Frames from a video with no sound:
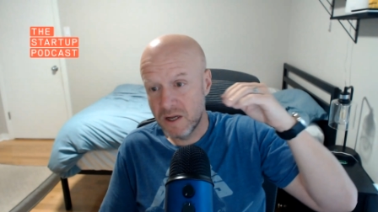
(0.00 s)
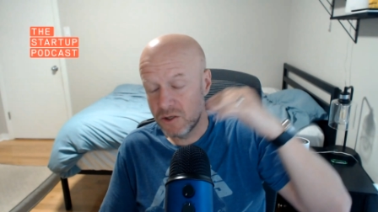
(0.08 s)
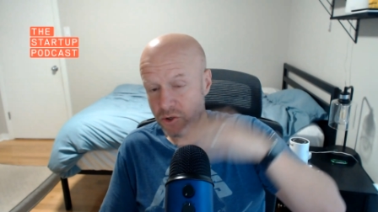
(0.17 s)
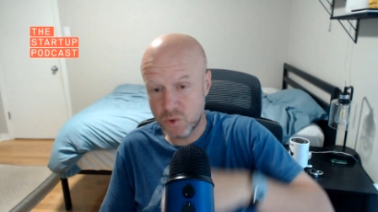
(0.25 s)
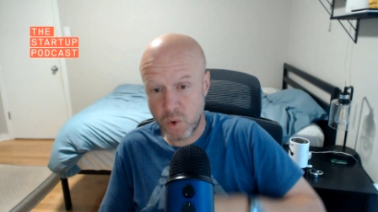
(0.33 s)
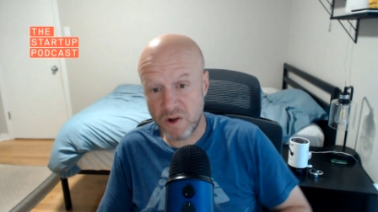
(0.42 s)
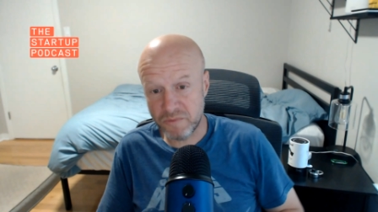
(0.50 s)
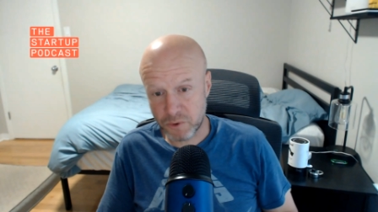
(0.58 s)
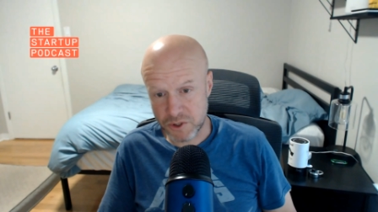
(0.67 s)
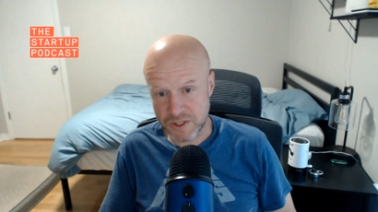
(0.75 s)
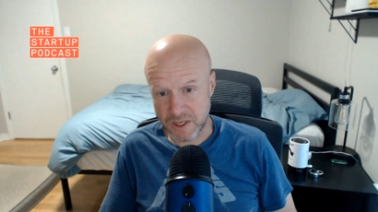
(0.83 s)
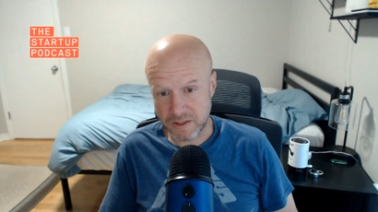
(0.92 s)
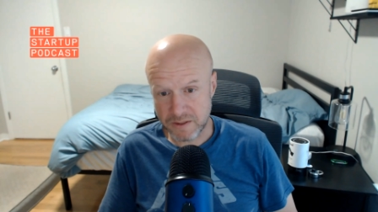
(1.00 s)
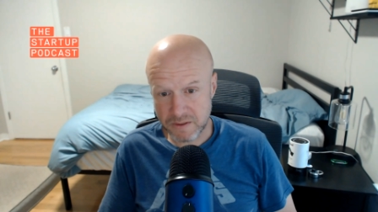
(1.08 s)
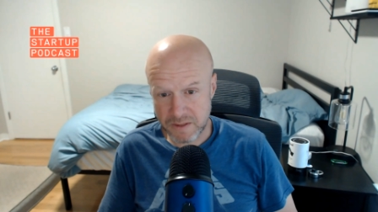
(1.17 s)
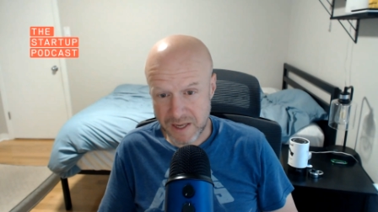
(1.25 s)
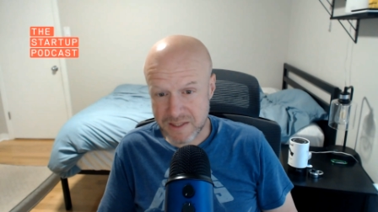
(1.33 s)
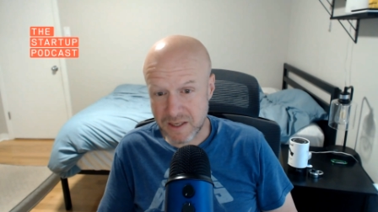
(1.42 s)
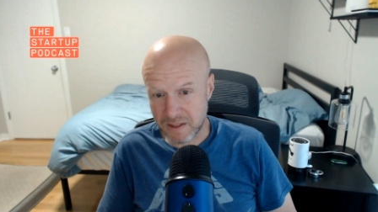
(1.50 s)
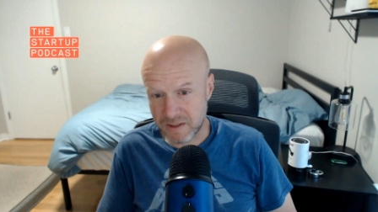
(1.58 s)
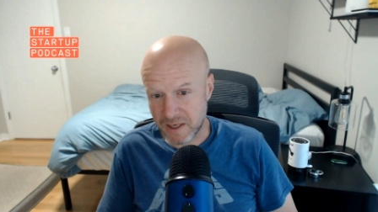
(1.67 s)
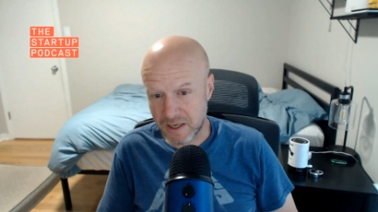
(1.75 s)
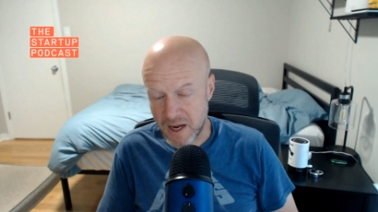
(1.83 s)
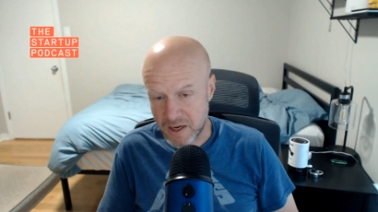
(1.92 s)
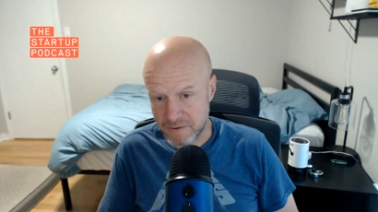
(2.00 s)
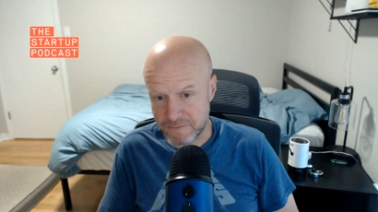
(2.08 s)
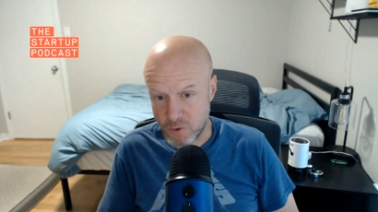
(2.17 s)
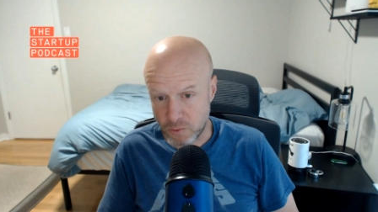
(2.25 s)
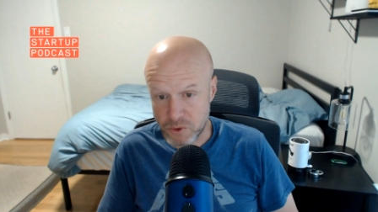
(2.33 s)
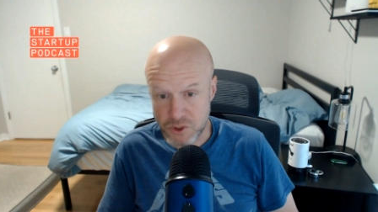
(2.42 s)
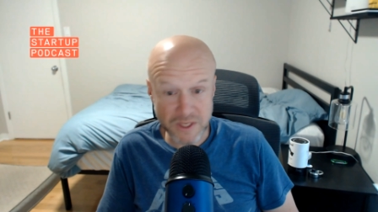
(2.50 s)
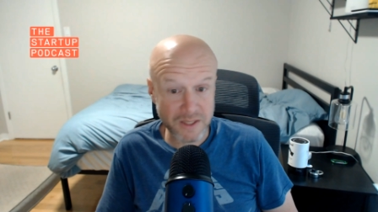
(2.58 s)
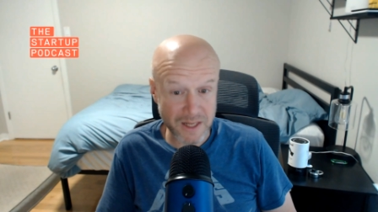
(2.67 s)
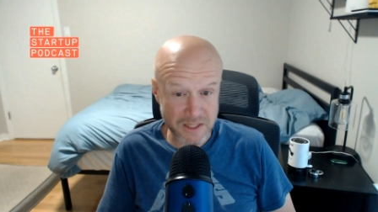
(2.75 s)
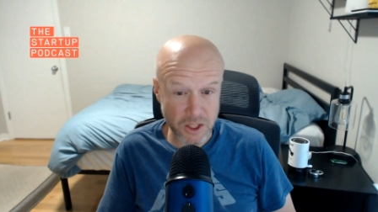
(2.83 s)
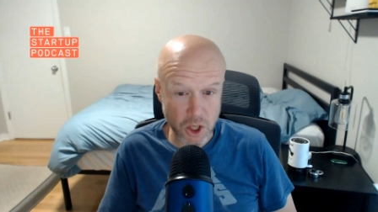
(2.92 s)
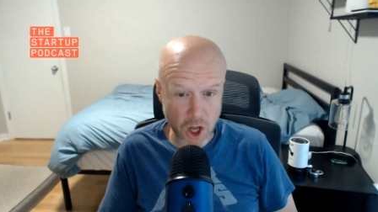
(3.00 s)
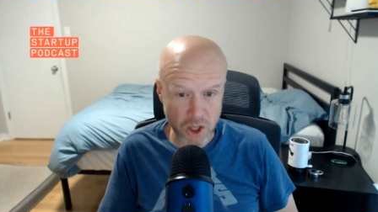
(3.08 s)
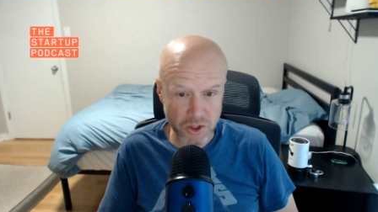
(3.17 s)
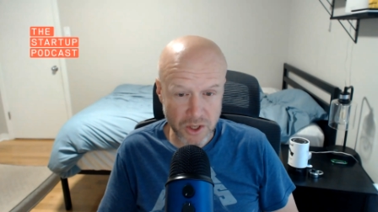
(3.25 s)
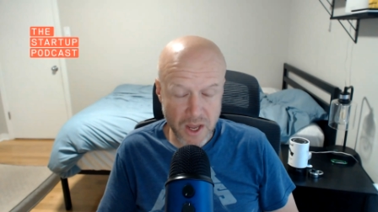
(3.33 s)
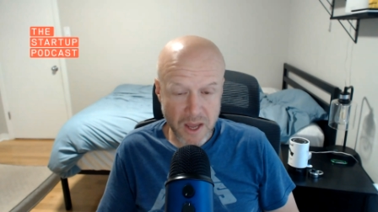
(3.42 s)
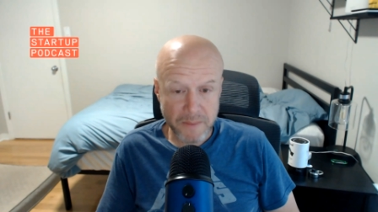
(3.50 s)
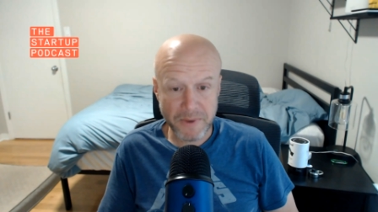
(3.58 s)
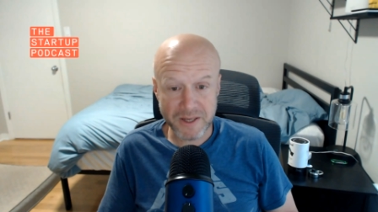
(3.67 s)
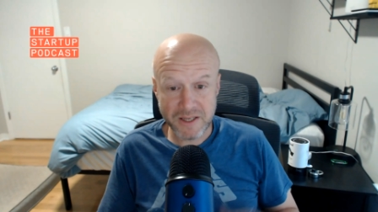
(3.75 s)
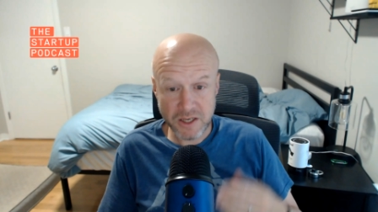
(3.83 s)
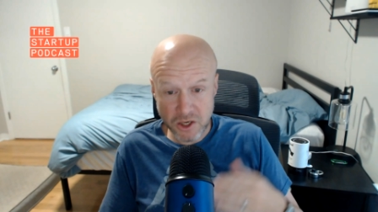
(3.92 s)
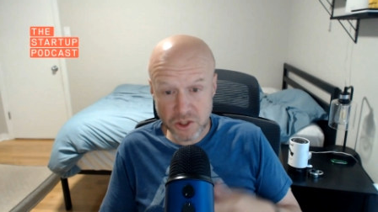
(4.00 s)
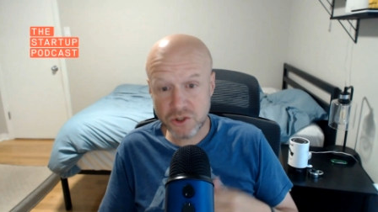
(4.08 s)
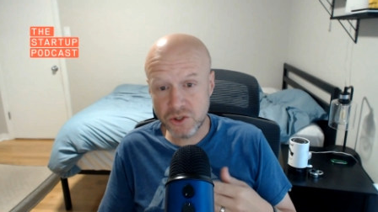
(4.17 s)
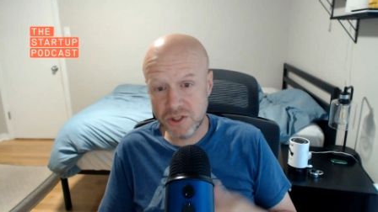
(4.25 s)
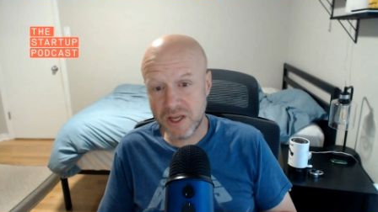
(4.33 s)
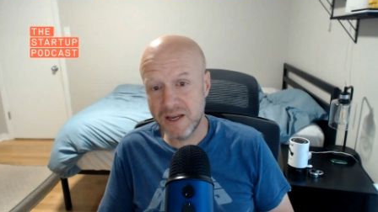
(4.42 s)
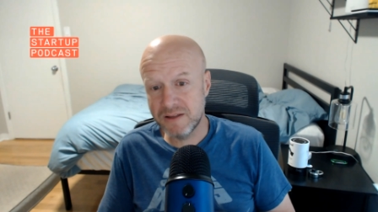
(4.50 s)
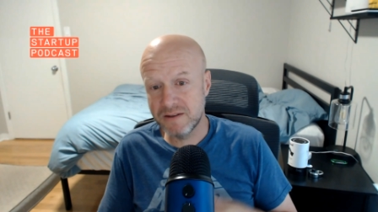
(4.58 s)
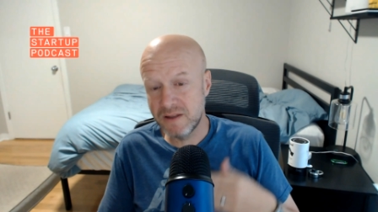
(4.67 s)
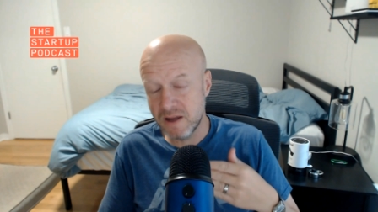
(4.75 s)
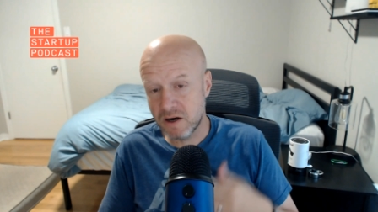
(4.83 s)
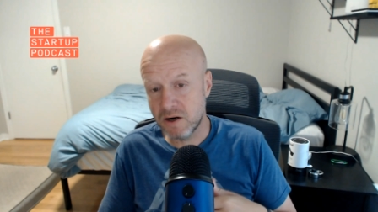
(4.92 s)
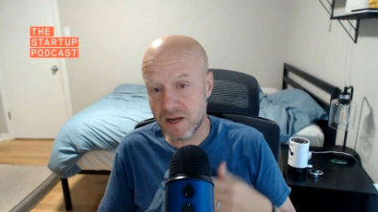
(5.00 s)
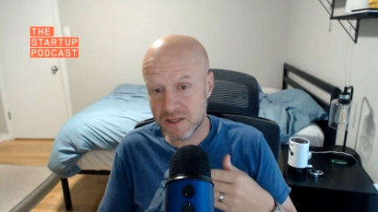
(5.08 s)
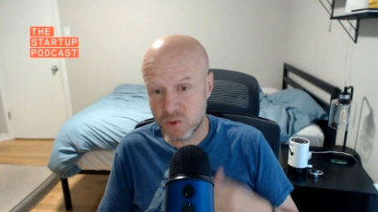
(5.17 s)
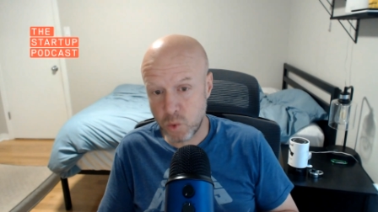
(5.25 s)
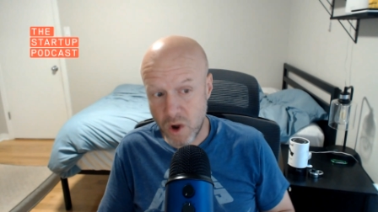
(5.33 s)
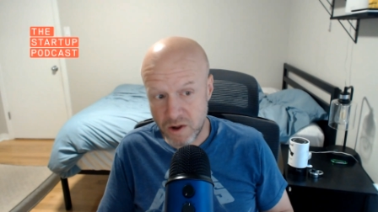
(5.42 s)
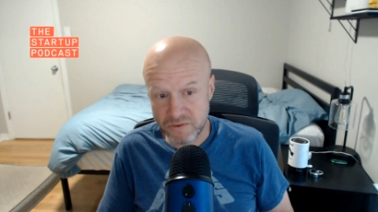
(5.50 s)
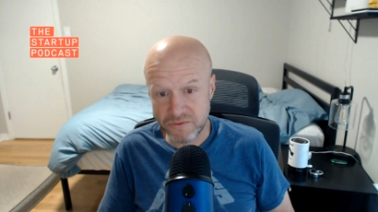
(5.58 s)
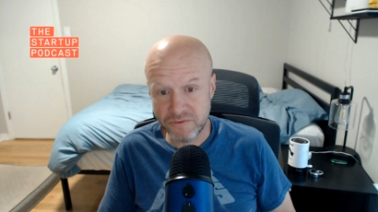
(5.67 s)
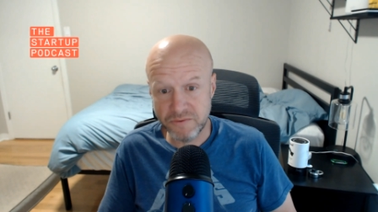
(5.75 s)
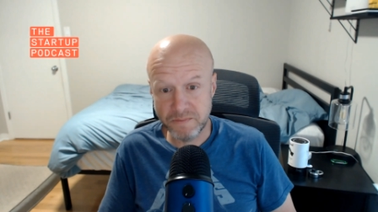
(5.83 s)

to 12%. That's a decline of 4%. That's a lot. But year to date, they are at 12%.